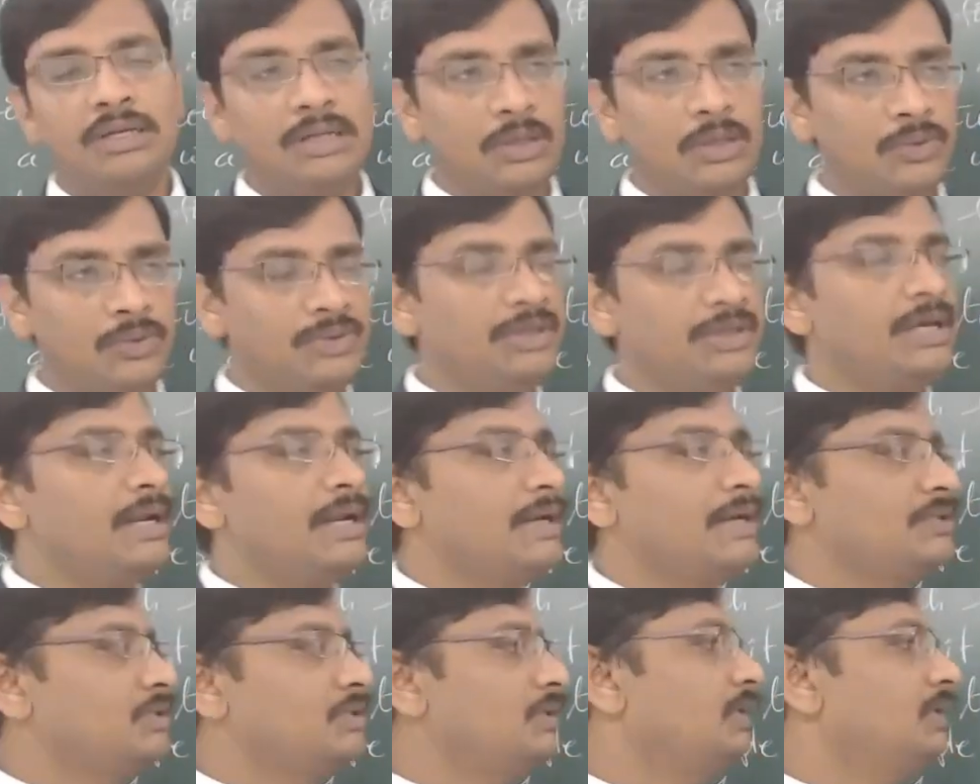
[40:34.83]
Now here
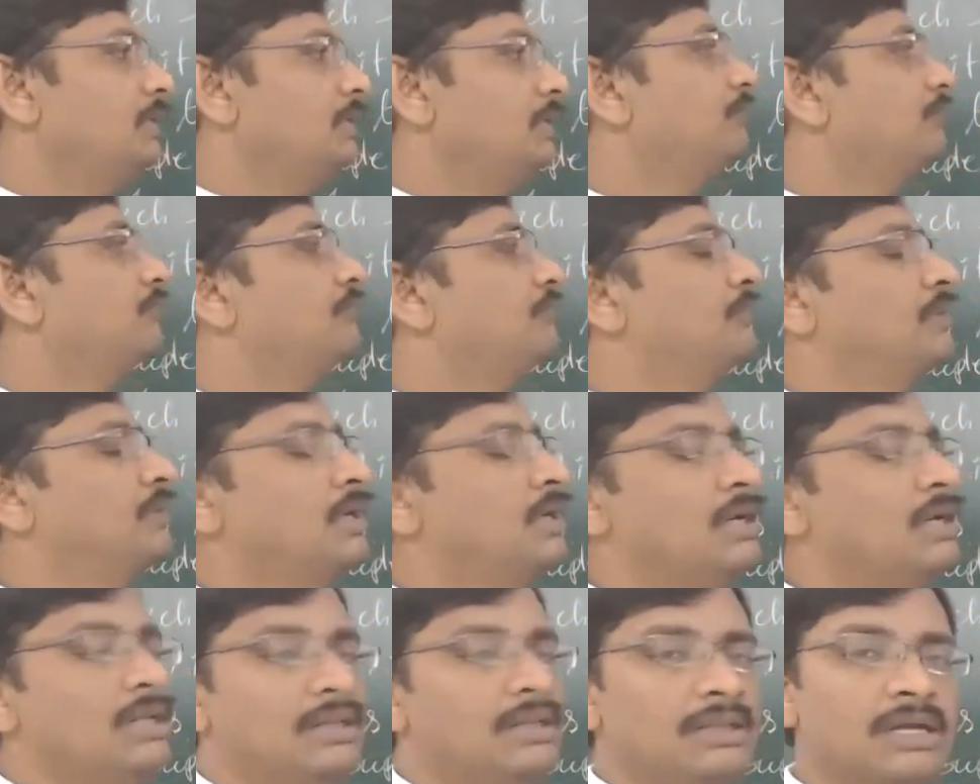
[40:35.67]
actually
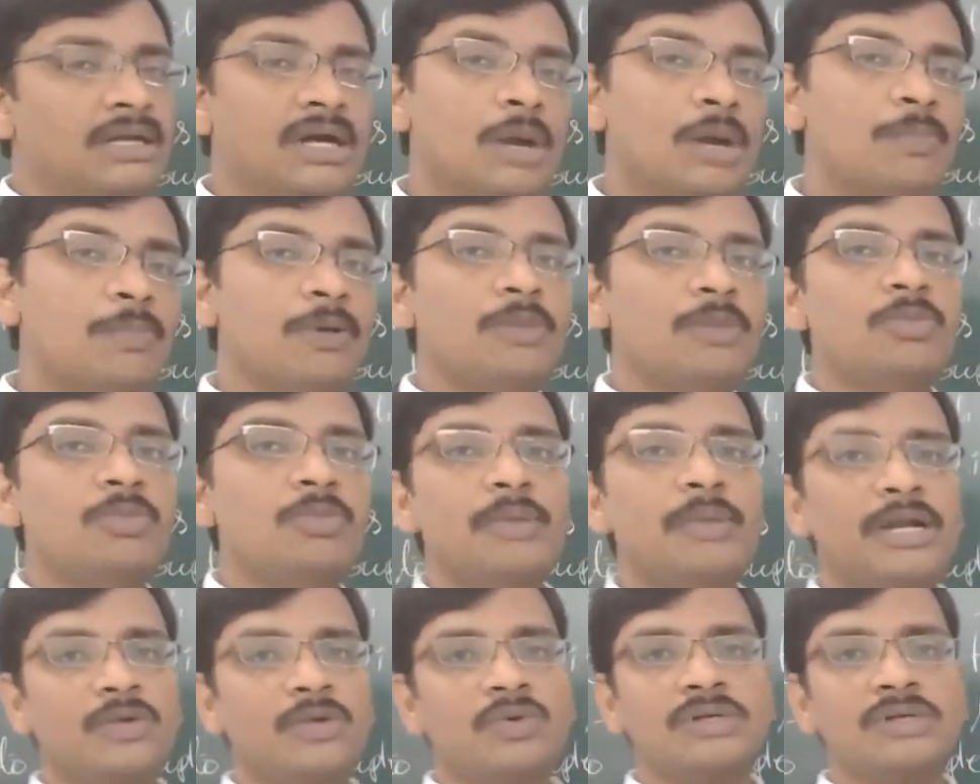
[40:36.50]
the couple
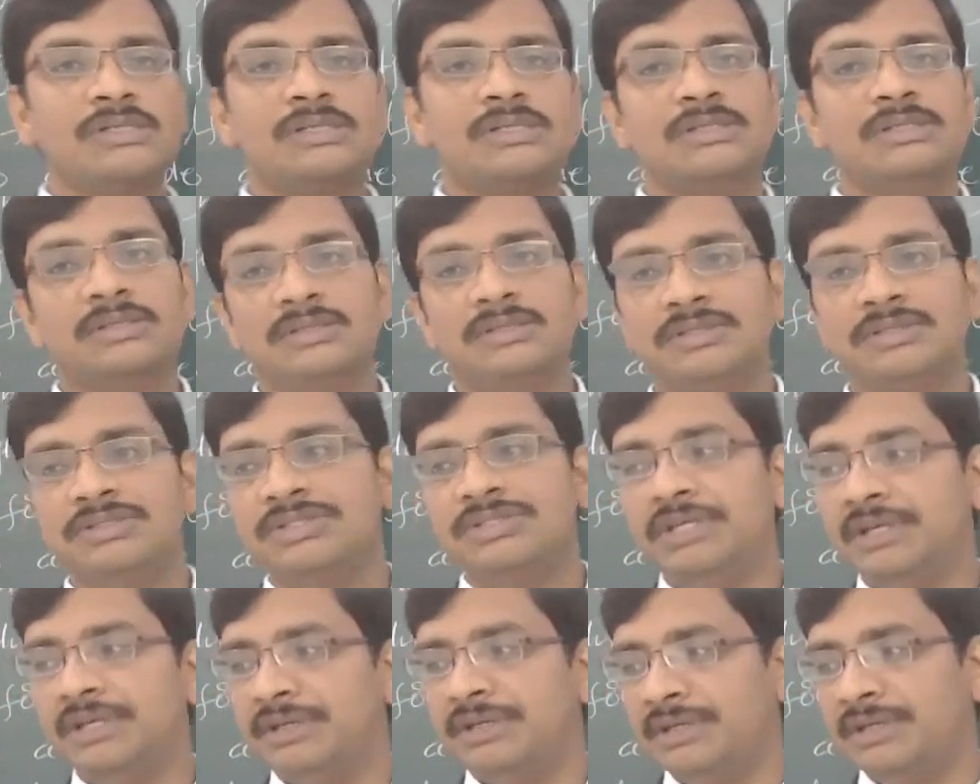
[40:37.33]
moment was
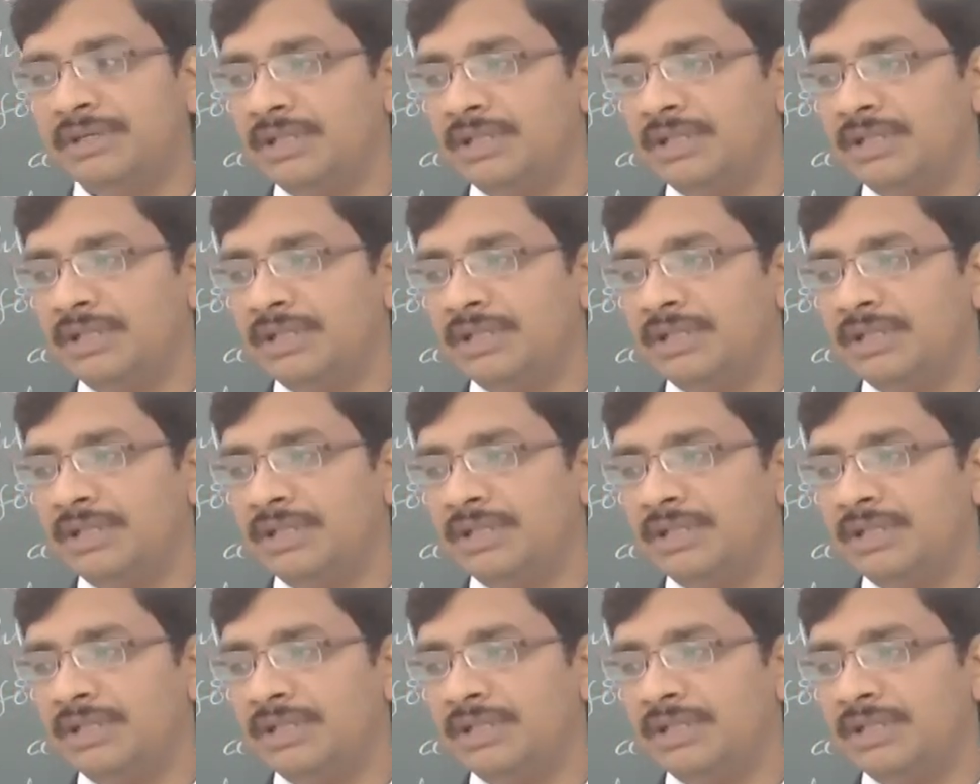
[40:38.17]
g.